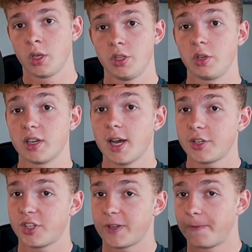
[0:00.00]
You can not
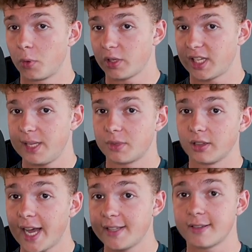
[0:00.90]
just afford to keep the
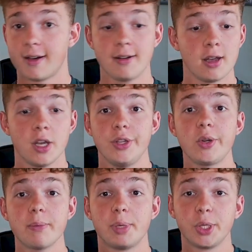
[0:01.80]
lights on, you
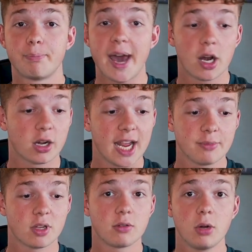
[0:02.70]
can build better games
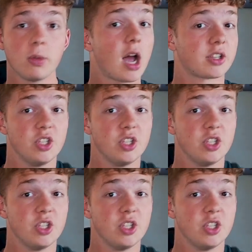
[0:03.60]
on Roblox.